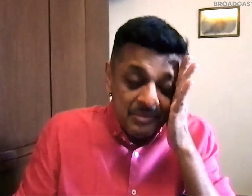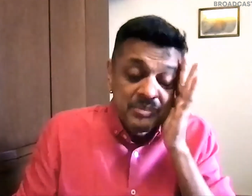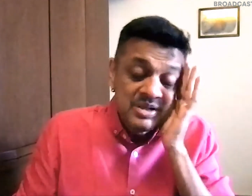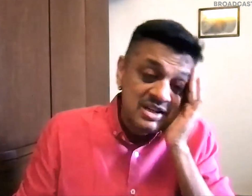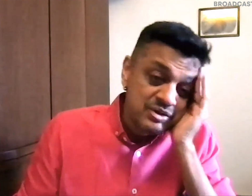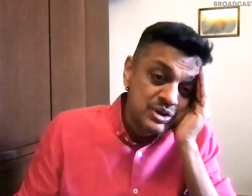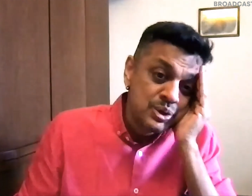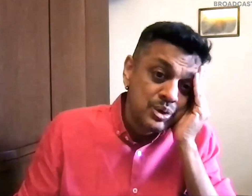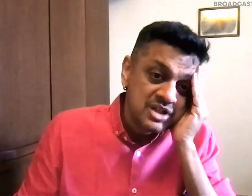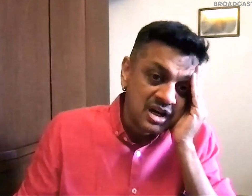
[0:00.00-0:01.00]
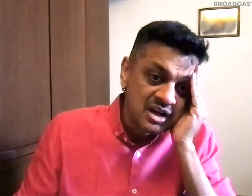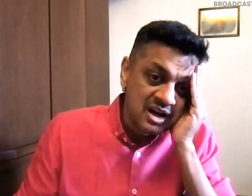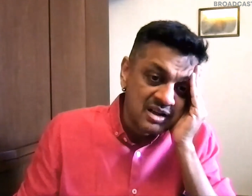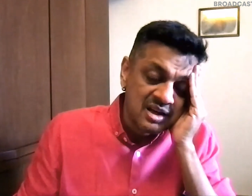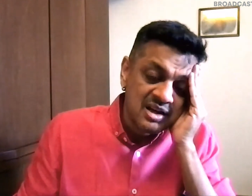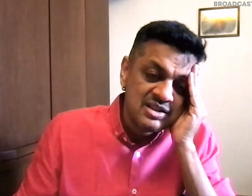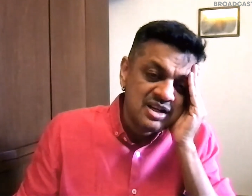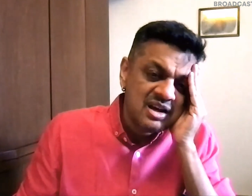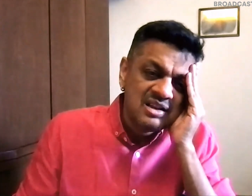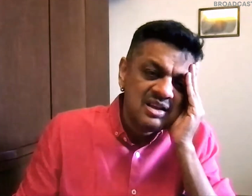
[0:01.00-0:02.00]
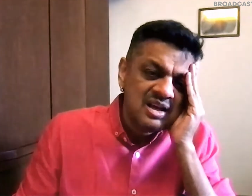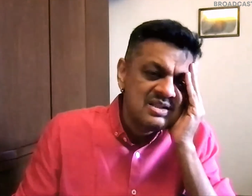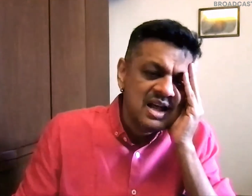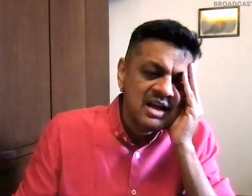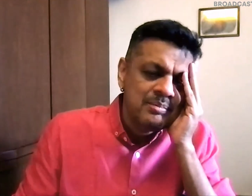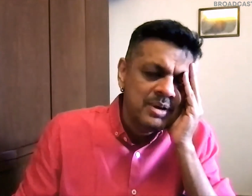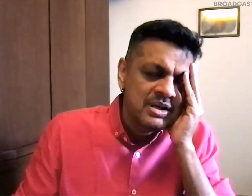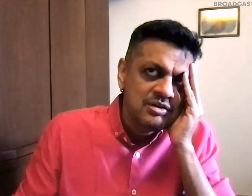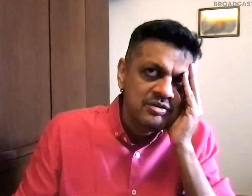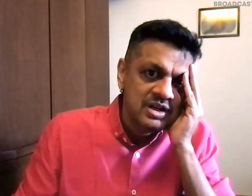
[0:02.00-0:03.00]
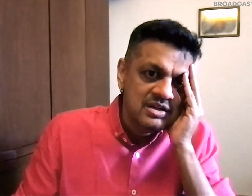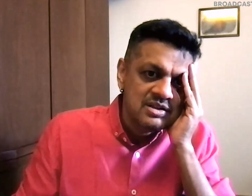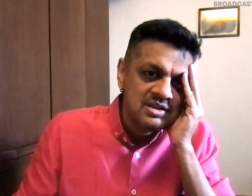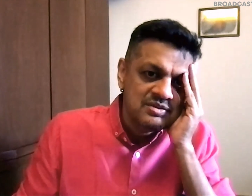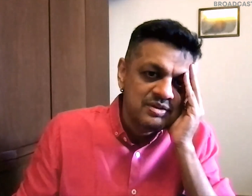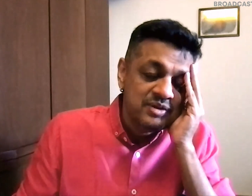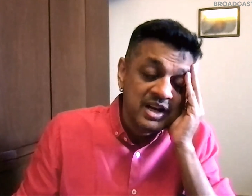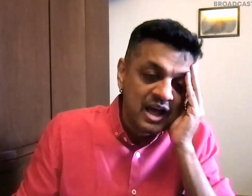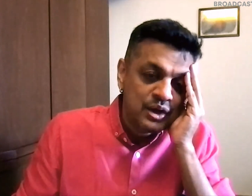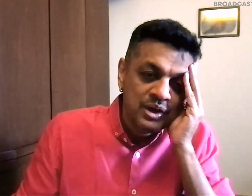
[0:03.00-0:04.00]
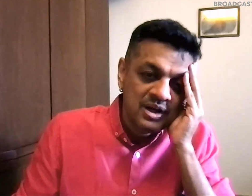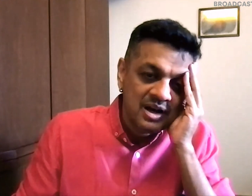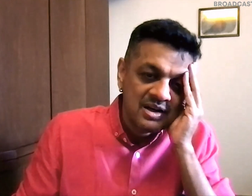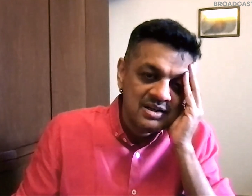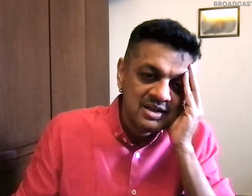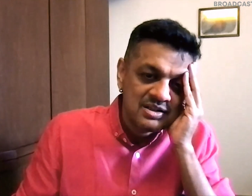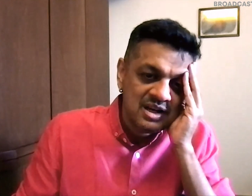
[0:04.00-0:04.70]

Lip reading: members said we should go to Chakrata. And Chakrata is like a bunch of villages with vernacular architecture.